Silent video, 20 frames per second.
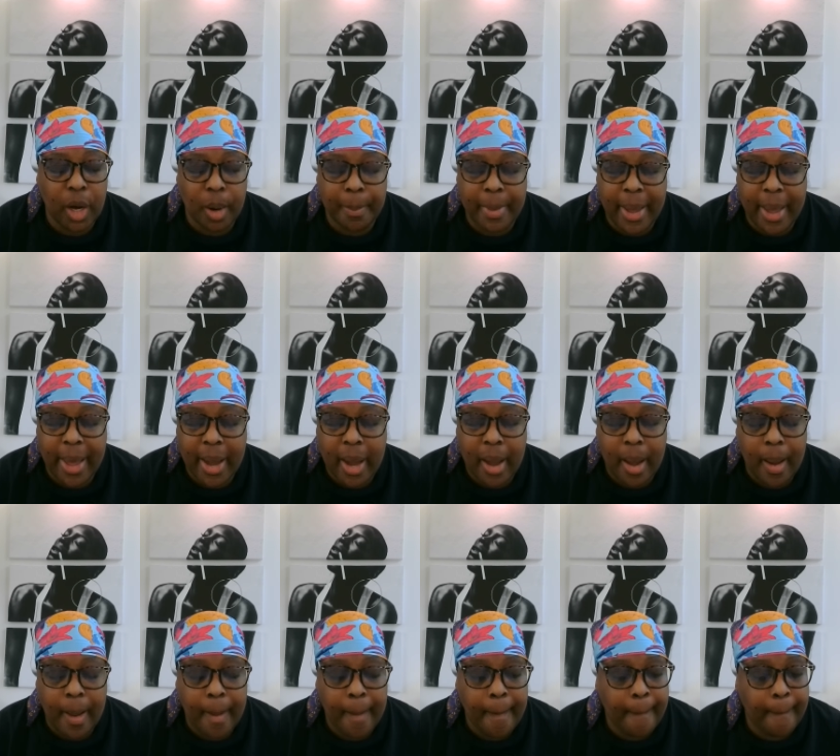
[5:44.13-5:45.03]
her back.
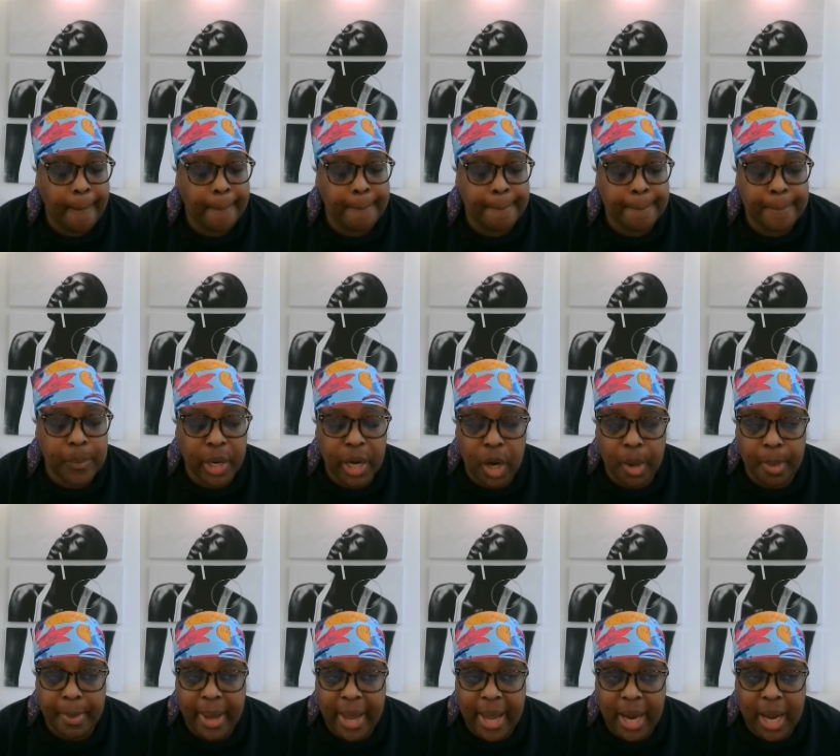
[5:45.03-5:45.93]
Bring her
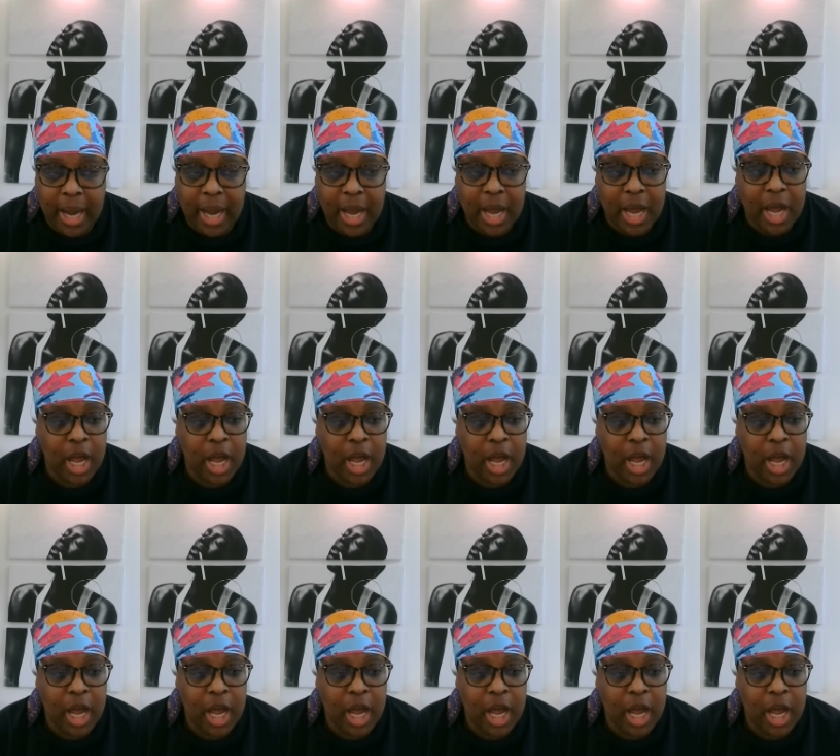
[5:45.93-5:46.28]
back.